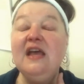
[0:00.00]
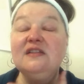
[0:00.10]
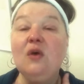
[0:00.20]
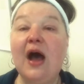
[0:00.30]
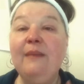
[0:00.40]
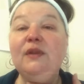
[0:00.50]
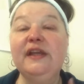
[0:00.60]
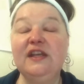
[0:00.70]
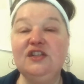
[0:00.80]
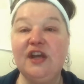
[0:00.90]
So I'm
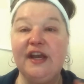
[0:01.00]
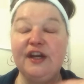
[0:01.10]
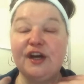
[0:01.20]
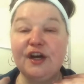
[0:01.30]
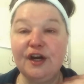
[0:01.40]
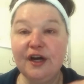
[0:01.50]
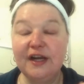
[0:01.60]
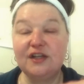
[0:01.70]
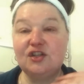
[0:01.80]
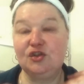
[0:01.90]
looking to
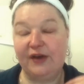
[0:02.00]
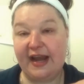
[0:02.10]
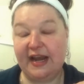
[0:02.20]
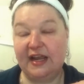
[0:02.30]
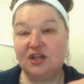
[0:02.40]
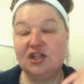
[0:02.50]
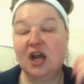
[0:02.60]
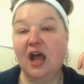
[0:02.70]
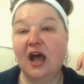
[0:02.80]
encourage drainage